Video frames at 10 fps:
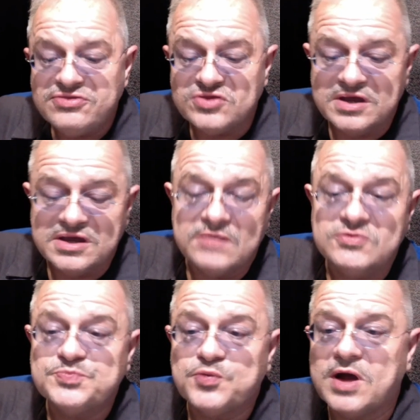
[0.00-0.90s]
I
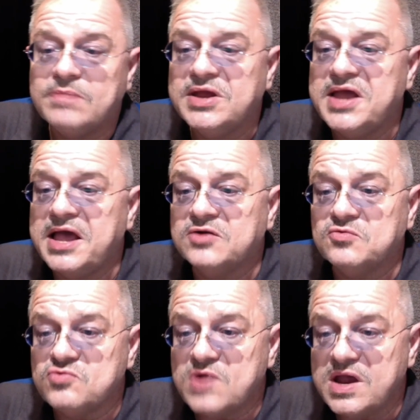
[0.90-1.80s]
think it was
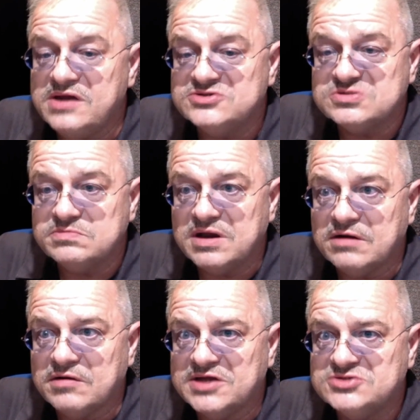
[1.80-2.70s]
probably an
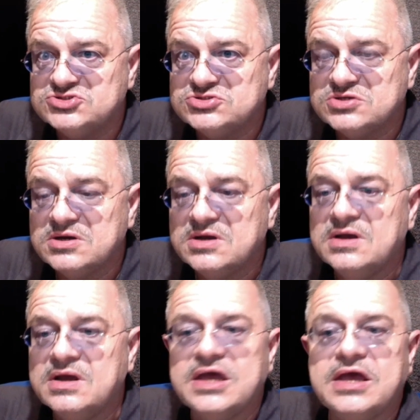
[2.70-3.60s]
arranged
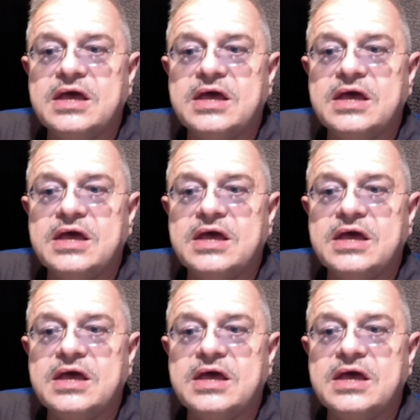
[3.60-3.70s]
marriage,